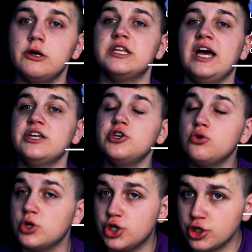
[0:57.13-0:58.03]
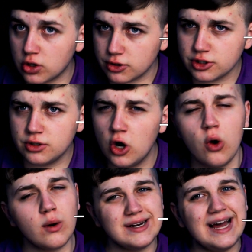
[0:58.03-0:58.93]
attaching to a shirt,
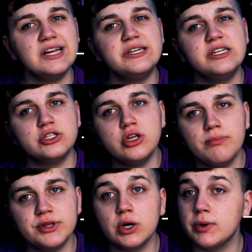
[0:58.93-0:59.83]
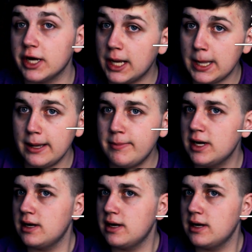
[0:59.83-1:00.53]
or attaching to something with a clip